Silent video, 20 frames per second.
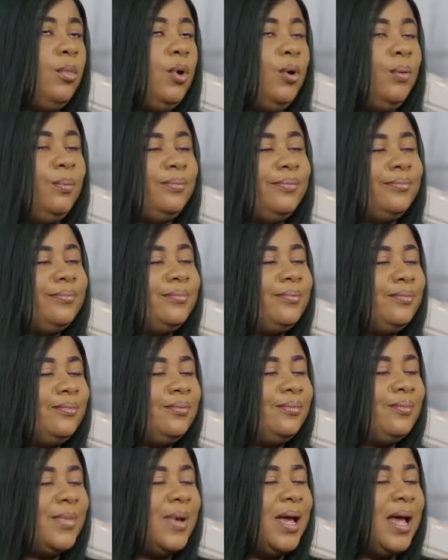Mom,
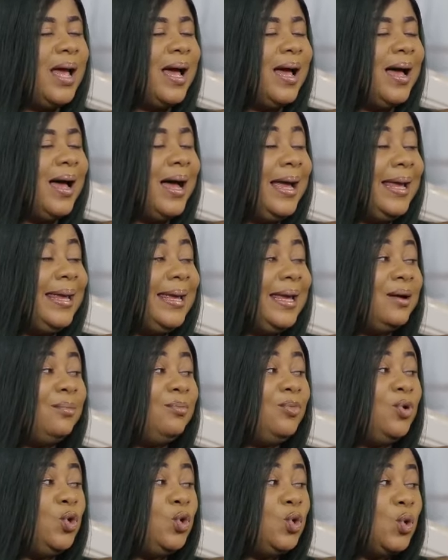I
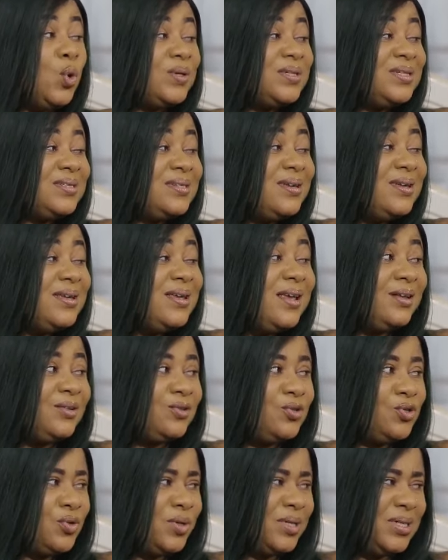am not
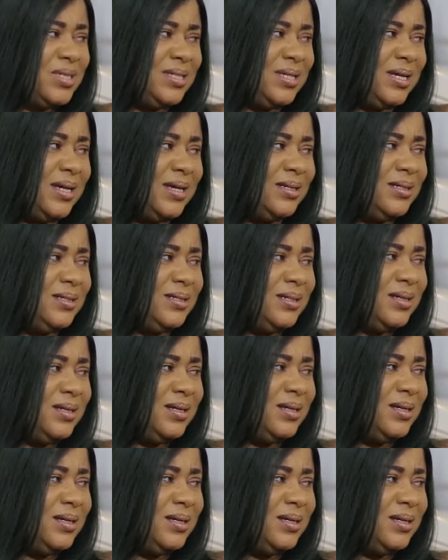interested.